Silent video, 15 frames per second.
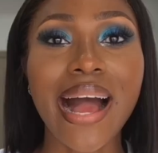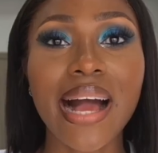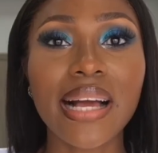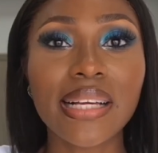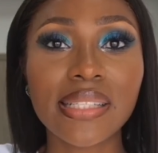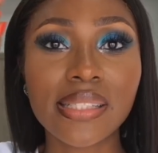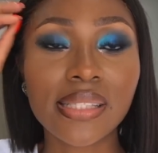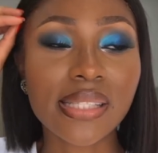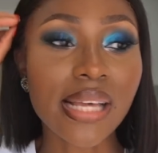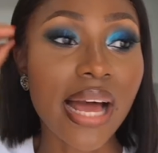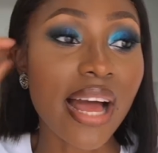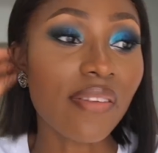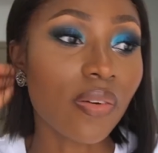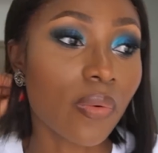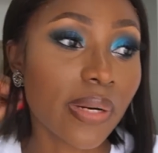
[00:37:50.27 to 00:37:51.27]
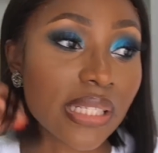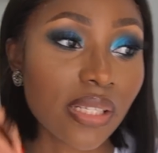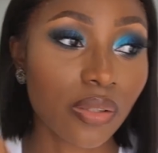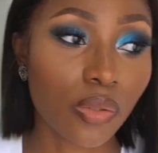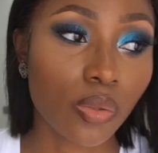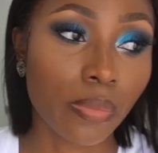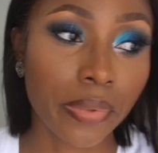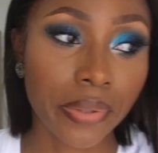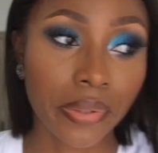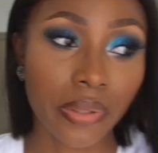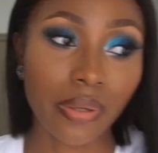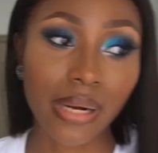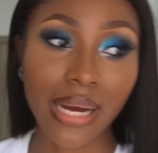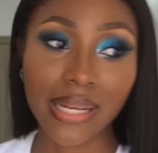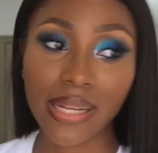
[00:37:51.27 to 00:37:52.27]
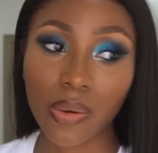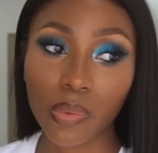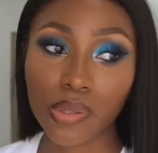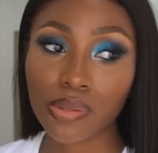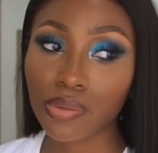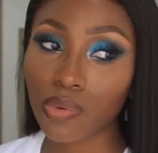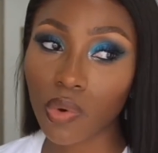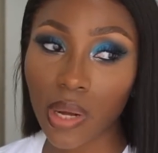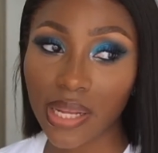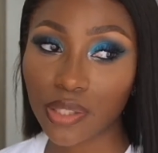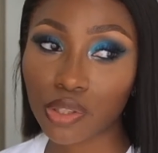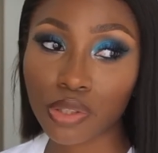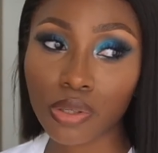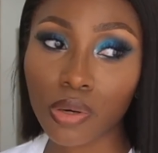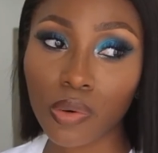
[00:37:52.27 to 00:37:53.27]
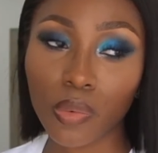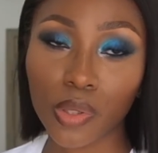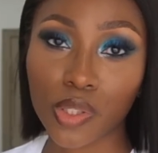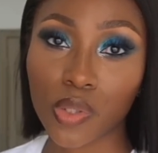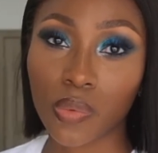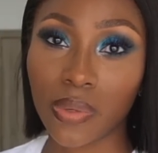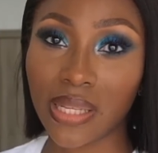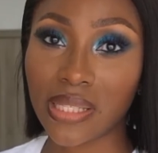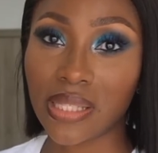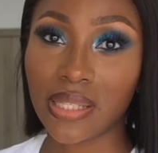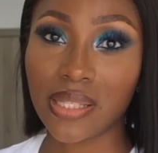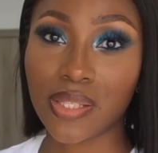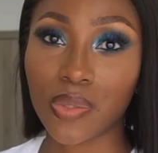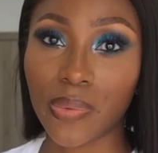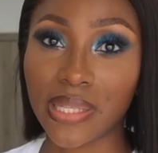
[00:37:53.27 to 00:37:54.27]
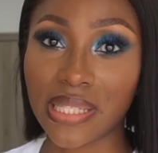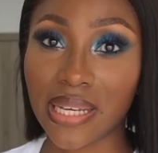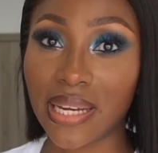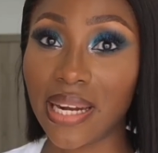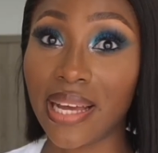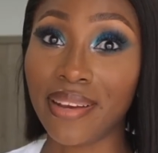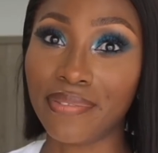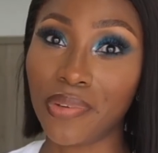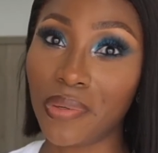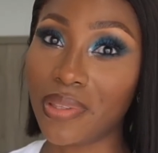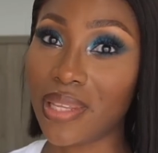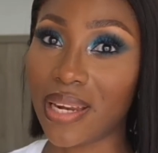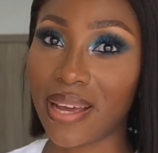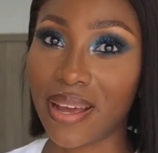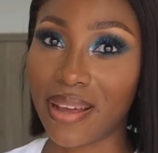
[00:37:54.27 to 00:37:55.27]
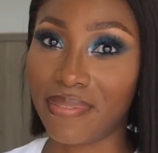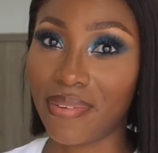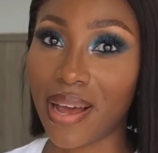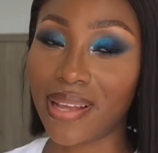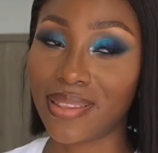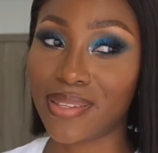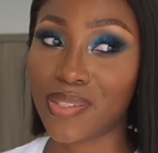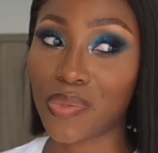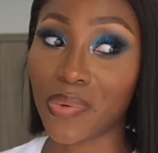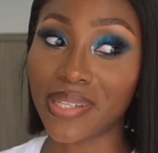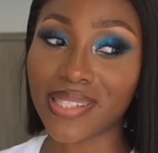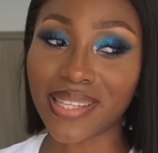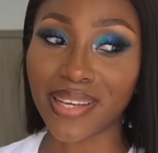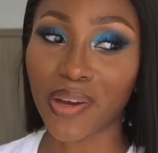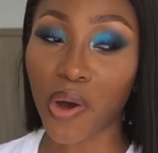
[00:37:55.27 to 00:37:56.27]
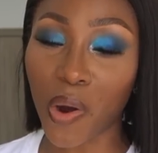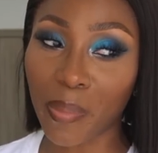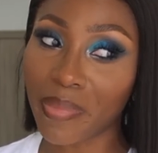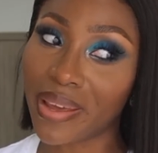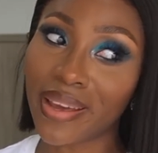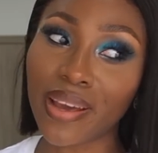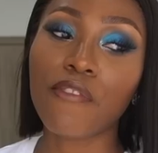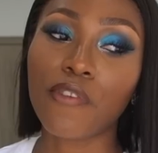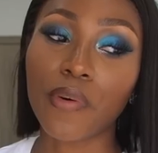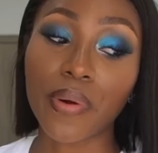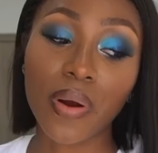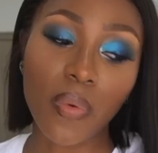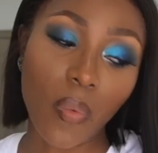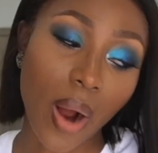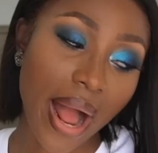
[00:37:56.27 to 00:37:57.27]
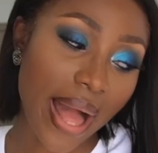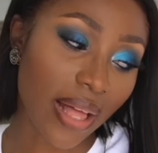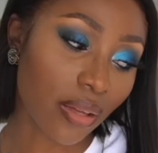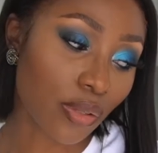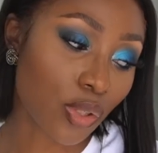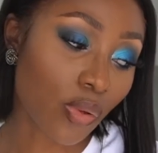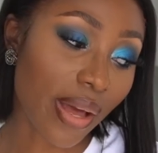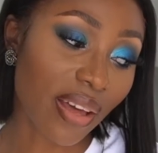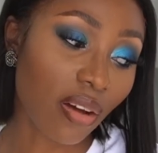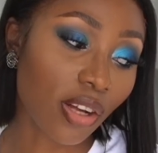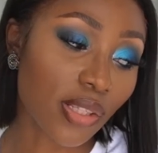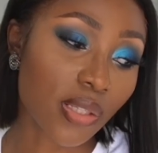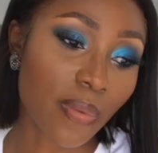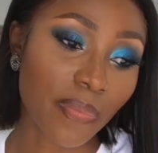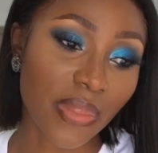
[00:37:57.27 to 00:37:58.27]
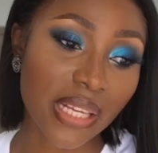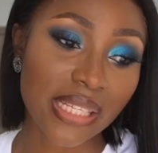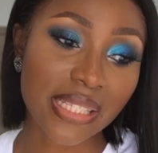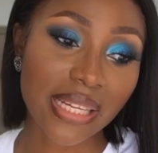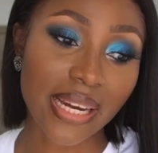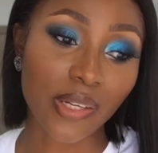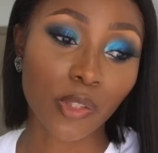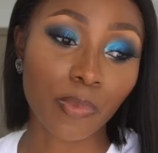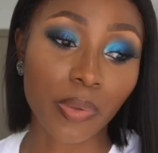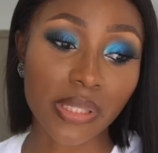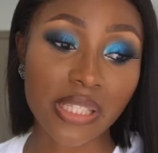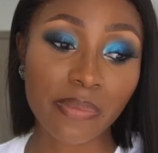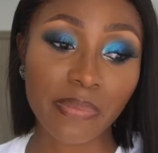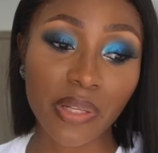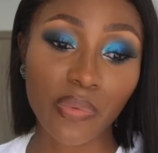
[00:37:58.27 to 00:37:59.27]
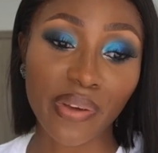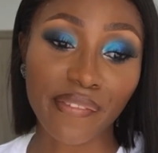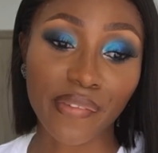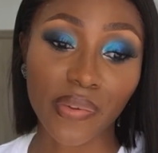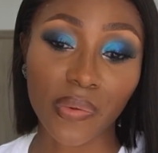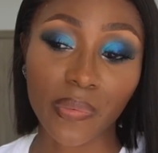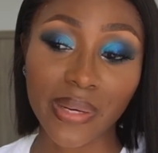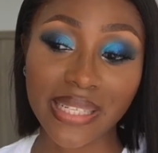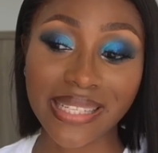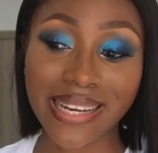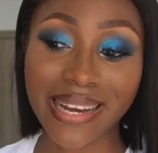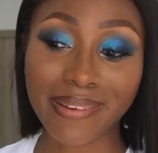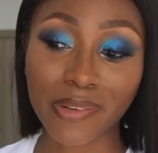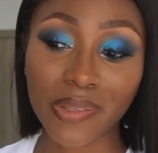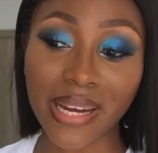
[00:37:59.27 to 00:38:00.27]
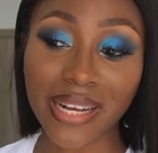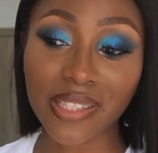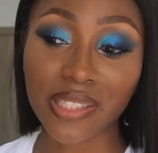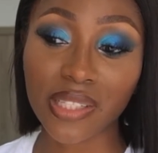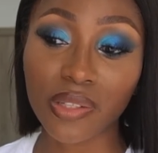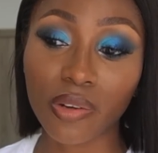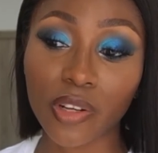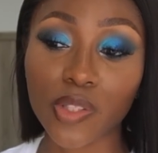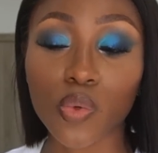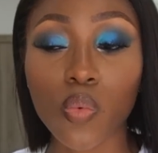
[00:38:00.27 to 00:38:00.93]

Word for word: and I have a wedding tomorrow, and I wasn't quite sure what to wear to this wedding, and I have known that I have had this wedding coming for a while. So I got some things that I could possibly wear for the wedding. I could actually not